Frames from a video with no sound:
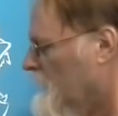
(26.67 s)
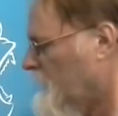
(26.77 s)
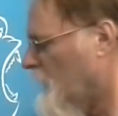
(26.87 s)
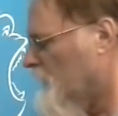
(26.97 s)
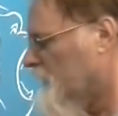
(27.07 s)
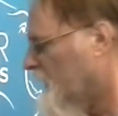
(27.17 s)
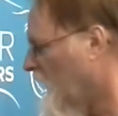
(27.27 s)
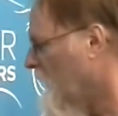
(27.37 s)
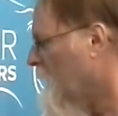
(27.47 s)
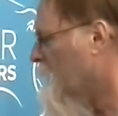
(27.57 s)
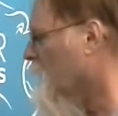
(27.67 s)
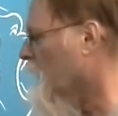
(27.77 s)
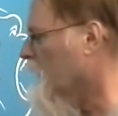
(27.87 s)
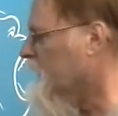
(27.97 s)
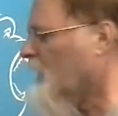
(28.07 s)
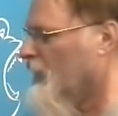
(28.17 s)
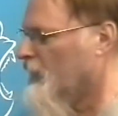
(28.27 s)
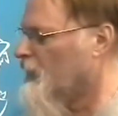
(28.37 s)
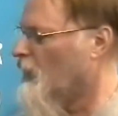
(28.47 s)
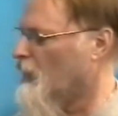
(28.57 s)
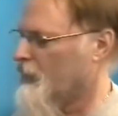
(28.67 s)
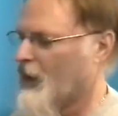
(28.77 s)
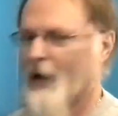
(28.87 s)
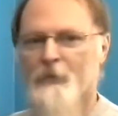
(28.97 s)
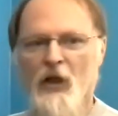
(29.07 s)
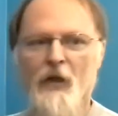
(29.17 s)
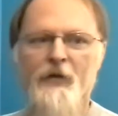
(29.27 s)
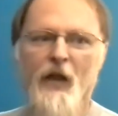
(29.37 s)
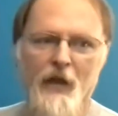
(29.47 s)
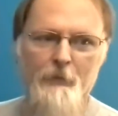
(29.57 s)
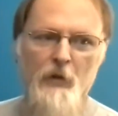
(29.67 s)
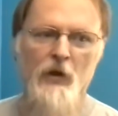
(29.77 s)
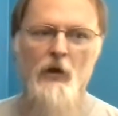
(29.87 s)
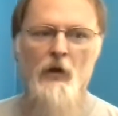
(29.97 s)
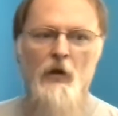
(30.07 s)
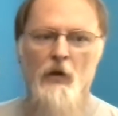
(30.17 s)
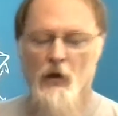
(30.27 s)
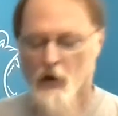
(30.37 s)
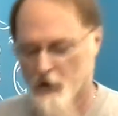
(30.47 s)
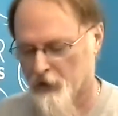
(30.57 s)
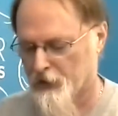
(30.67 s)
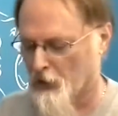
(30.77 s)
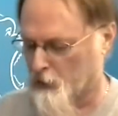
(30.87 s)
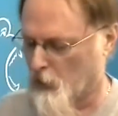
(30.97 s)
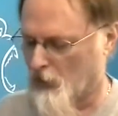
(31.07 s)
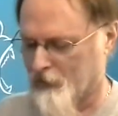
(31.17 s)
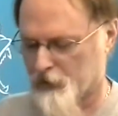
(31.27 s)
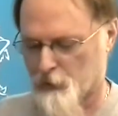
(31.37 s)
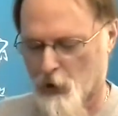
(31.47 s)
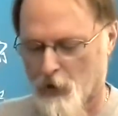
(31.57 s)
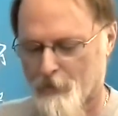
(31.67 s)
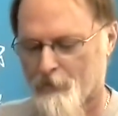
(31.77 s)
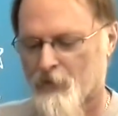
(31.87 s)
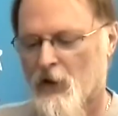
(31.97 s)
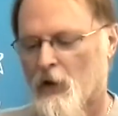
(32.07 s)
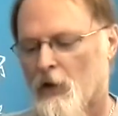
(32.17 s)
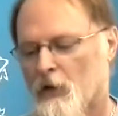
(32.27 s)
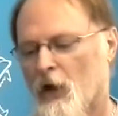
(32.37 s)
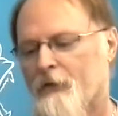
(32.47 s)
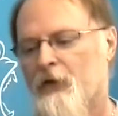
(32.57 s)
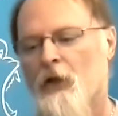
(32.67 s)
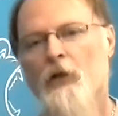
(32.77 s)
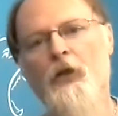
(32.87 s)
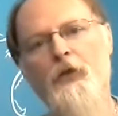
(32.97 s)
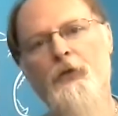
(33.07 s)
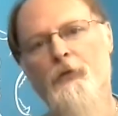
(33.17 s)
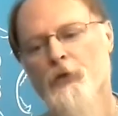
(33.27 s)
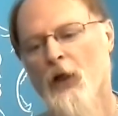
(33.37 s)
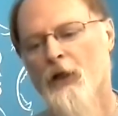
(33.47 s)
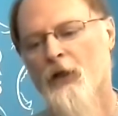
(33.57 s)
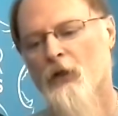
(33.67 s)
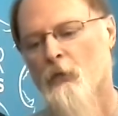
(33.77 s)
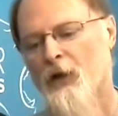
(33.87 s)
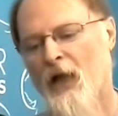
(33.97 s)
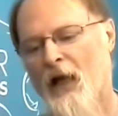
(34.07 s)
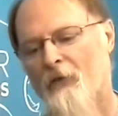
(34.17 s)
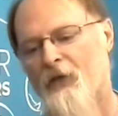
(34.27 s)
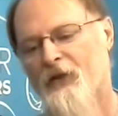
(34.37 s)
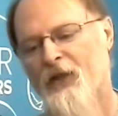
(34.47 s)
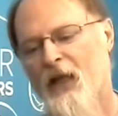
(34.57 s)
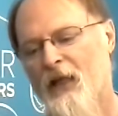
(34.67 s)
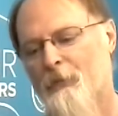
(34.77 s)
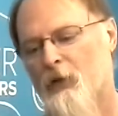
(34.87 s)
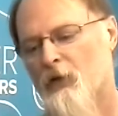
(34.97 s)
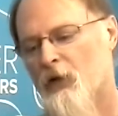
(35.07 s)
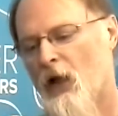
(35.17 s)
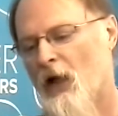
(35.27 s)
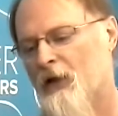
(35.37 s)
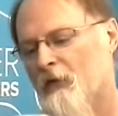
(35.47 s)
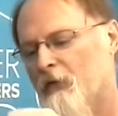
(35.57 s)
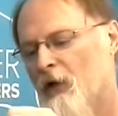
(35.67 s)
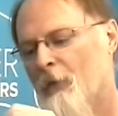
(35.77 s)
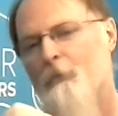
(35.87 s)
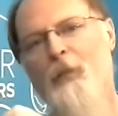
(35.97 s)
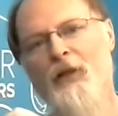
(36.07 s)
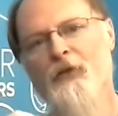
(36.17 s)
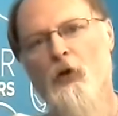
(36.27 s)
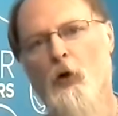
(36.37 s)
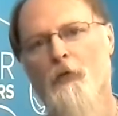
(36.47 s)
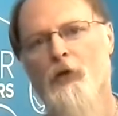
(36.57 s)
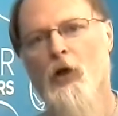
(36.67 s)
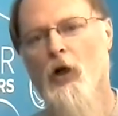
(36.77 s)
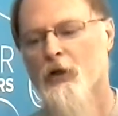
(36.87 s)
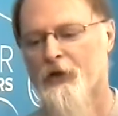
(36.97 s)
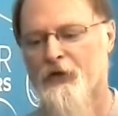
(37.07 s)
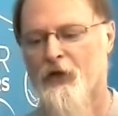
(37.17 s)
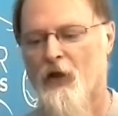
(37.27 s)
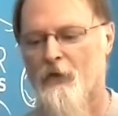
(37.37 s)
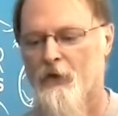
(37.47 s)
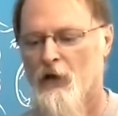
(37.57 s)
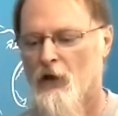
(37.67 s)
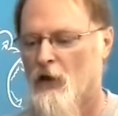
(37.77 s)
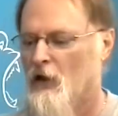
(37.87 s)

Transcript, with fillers: So today we're going to take our Kapton tape. Uh, this is a twelve inch roll. Now if you notice right here, we have the tape kind of bent over on itself.